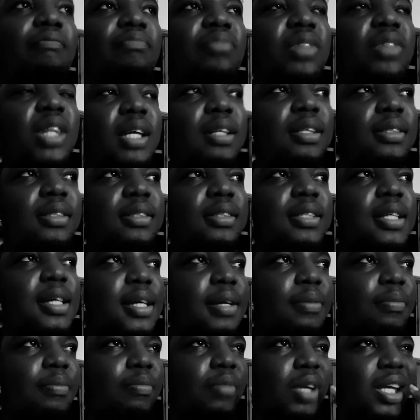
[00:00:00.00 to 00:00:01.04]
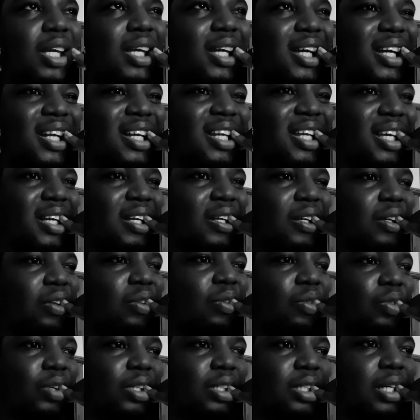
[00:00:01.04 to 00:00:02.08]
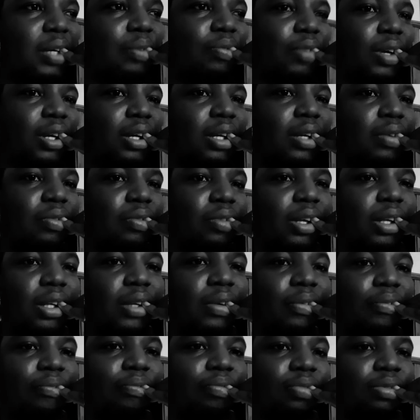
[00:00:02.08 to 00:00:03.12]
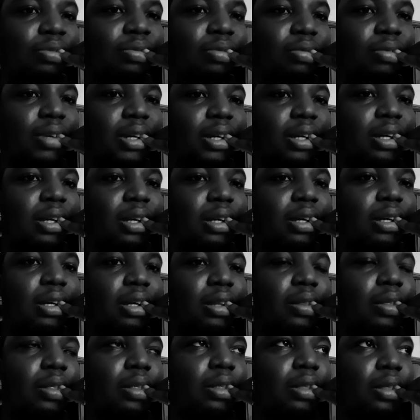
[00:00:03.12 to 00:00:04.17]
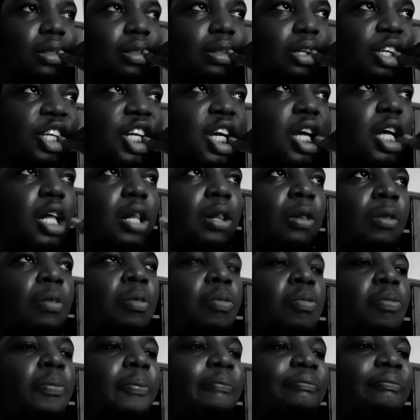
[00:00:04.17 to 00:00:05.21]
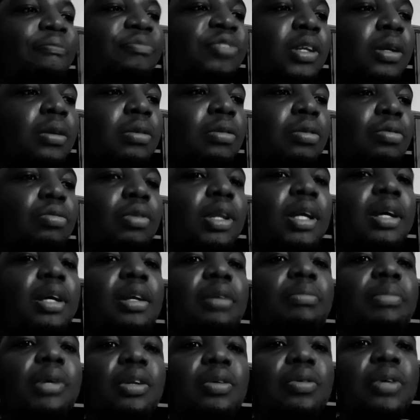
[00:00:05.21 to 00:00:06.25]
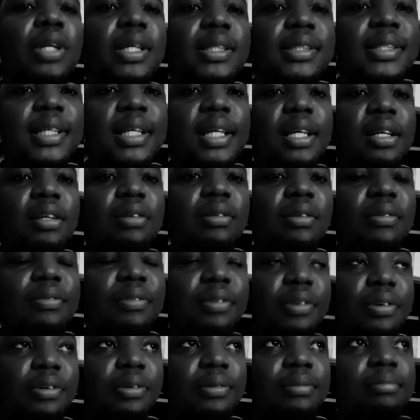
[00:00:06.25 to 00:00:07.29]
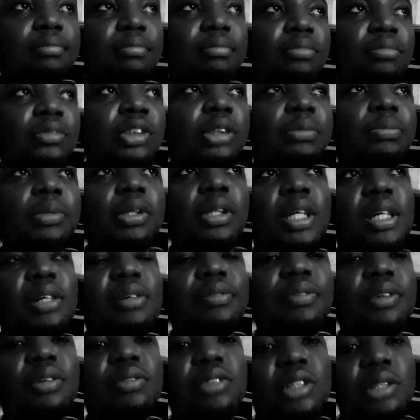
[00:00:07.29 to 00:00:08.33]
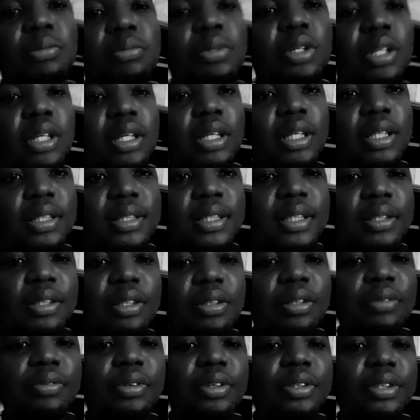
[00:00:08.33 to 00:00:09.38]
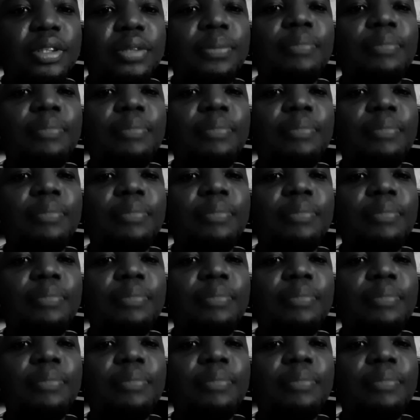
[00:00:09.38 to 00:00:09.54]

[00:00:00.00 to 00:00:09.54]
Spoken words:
And this time, me and Nia, who was like pregnant with my child, who would later be known as Diana LaFleur, but Diana LaFleur wasn't born in this universe,